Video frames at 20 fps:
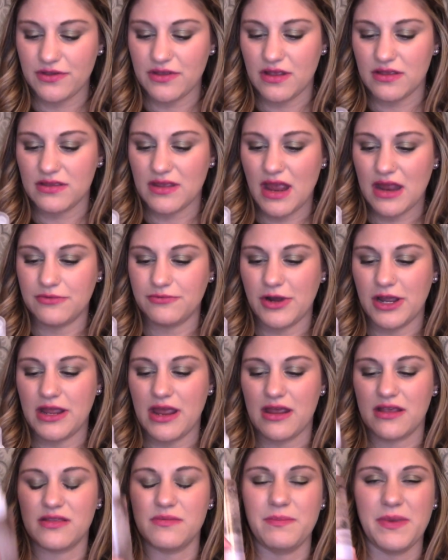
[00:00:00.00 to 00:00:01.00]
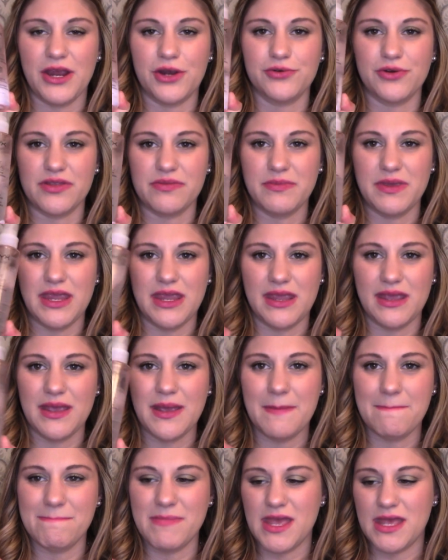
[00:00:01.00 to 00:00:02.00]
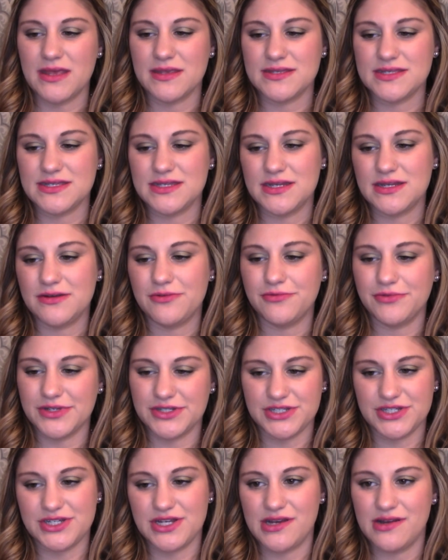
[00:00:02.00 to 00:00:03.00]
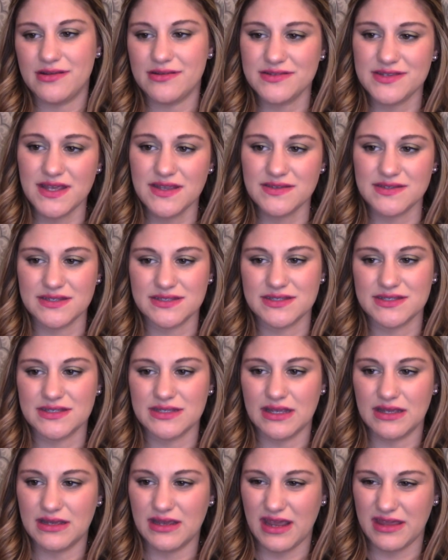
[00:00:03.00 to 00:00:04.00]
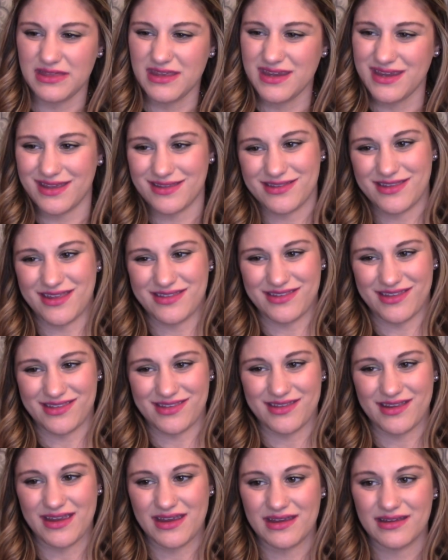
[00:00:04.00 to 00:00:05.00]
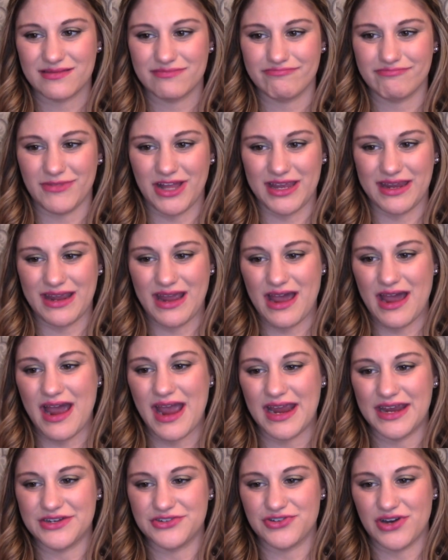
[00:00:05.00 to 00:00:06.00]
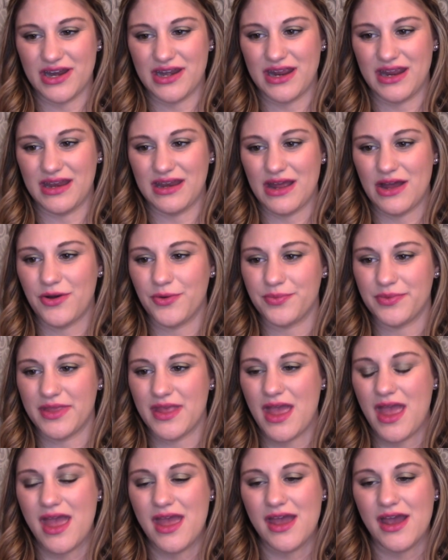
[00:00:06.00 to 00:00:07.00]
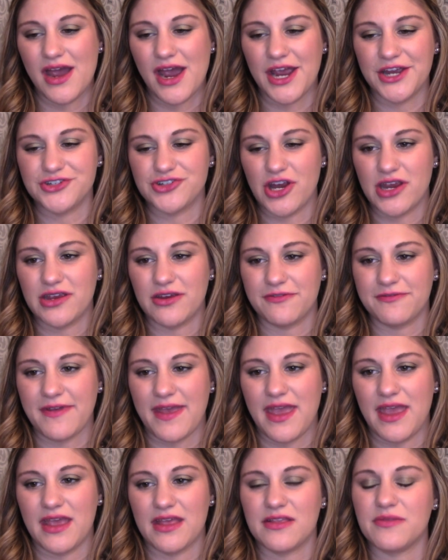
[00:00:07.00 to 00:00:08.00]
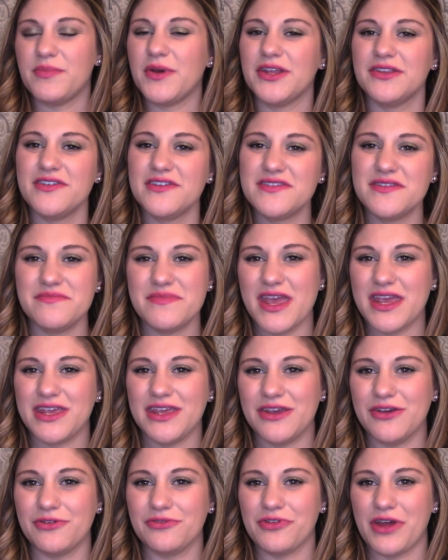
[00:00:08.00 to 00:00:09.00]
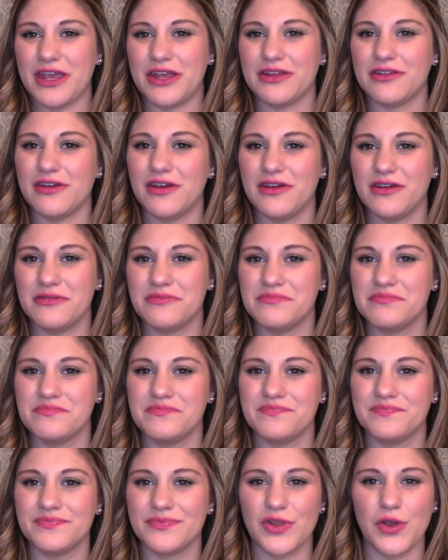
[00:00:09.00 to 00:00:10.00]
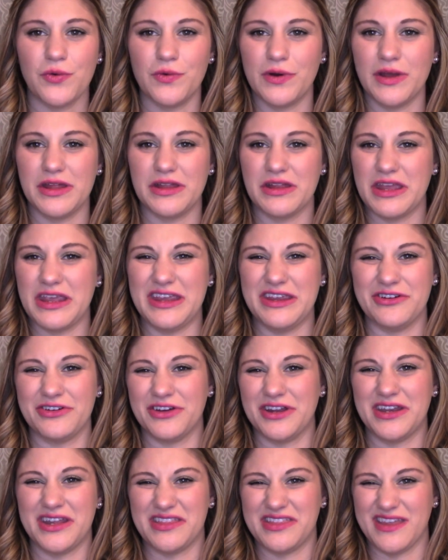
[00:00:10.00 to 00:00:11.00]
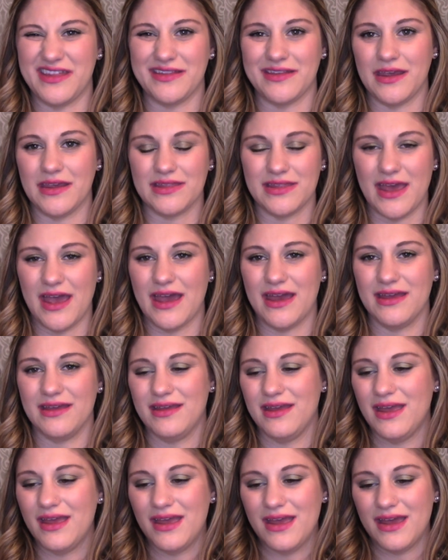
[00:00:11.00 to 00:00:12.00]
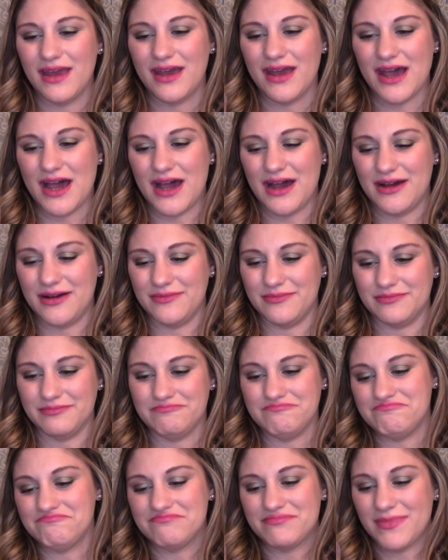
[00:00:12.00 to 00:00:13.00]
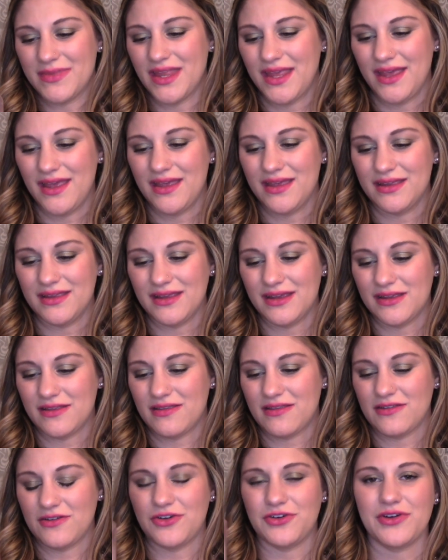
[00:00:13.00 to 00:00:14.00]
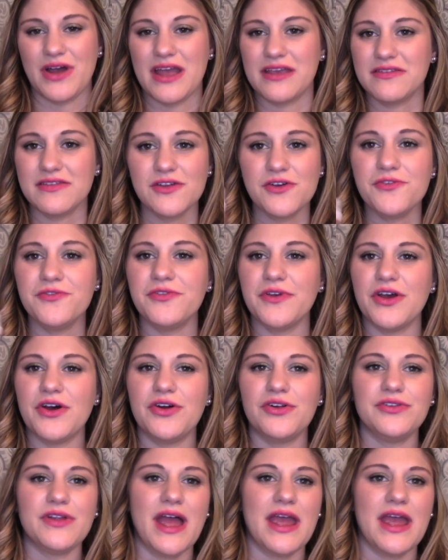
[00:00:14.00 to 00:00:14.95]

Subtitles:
this NYX Bear With Me mist, which says I think it says it's like a hydrating, it helps hydrate your face, but it doesn't make you like oily or anything like that. I still feel